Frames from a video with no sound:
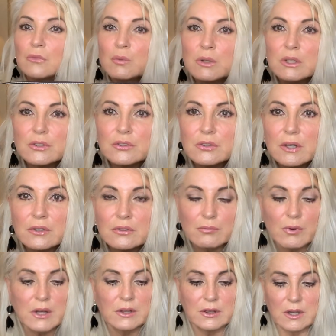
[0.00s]
what it says
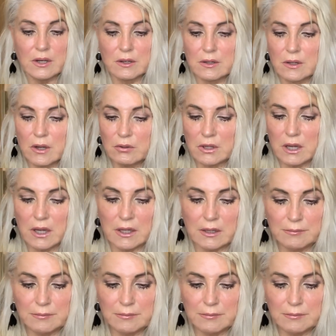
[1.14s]
right there. Okay.